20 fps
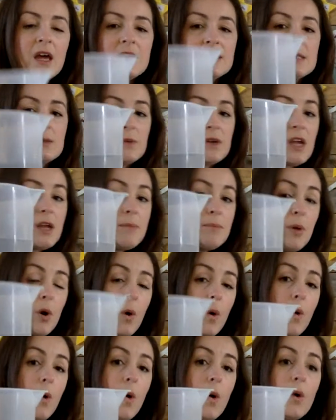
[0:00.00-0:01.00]
So when I
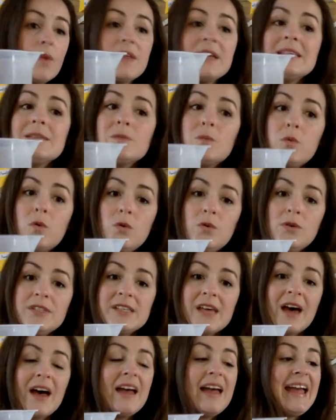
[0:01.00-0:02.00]
pour this
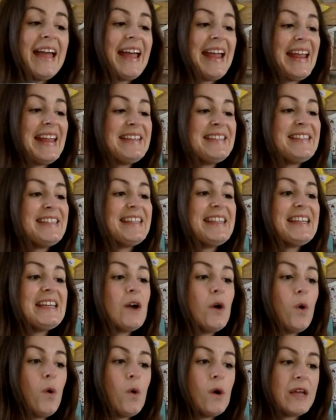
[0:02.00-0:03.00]
water into the
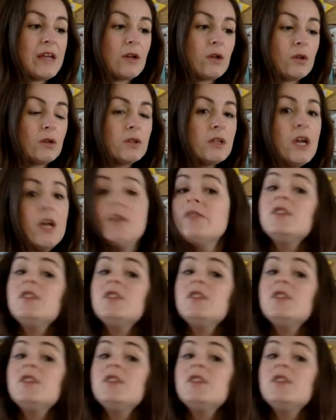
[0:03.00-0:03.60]
oil,